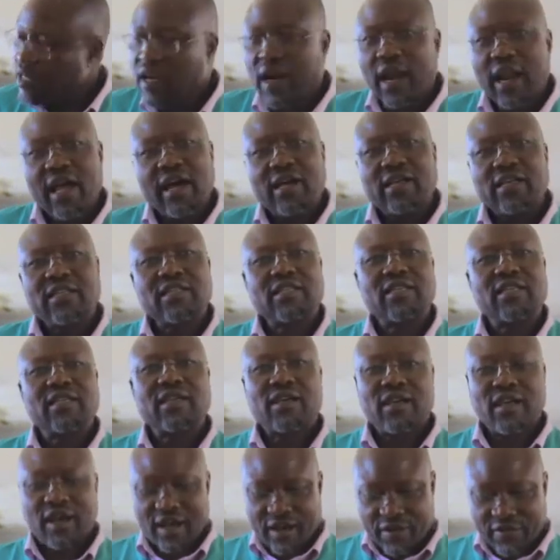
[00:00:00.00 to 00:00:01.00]
class,
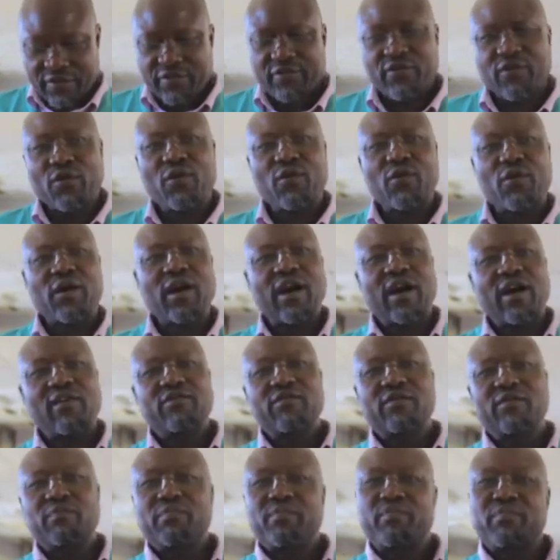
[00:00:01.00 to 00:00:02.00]
for
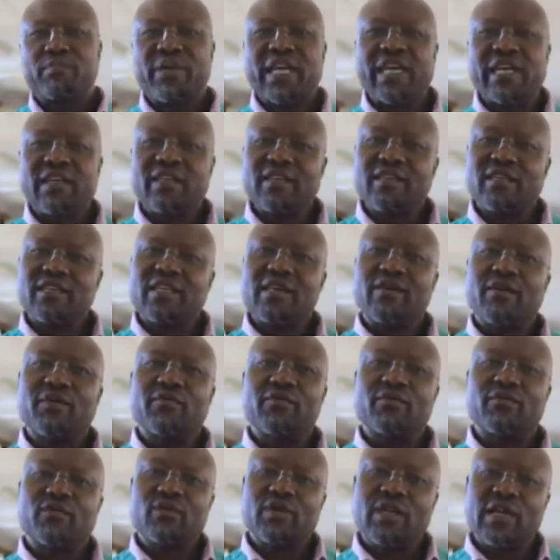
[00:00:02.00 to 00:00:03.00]
having paid
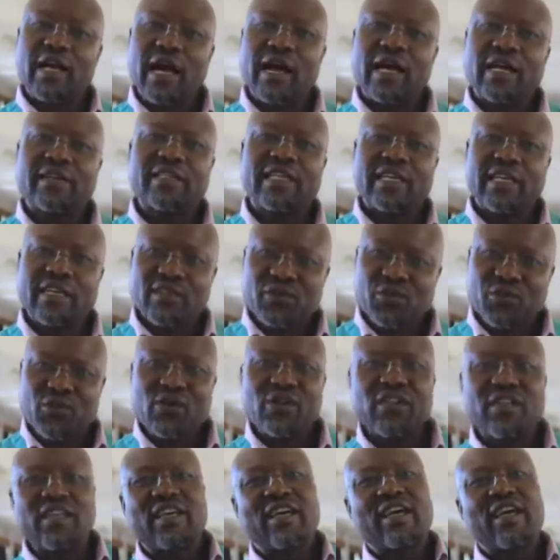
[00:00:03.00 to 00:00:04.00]

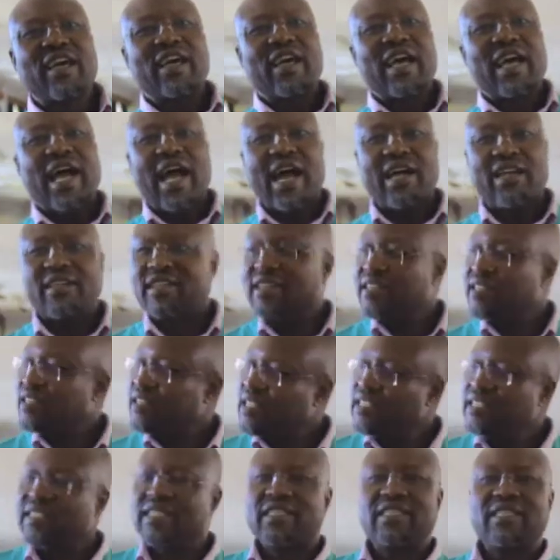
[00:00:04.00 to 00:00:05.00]
attention, and
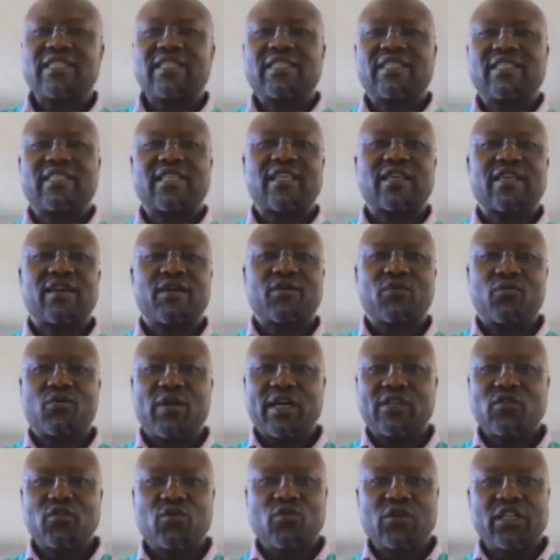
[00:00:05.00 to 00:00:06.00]
this is
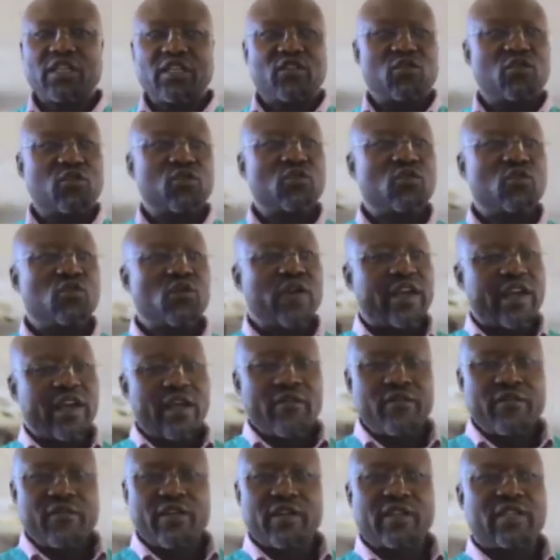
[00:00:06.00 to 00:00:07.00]
what you need to do
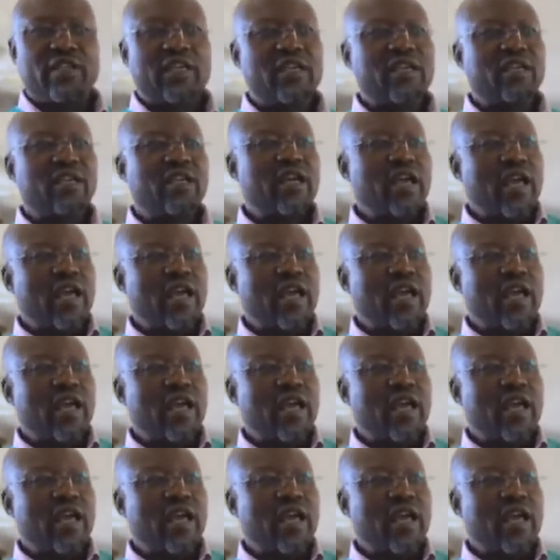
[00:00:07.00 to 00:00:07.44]
every day.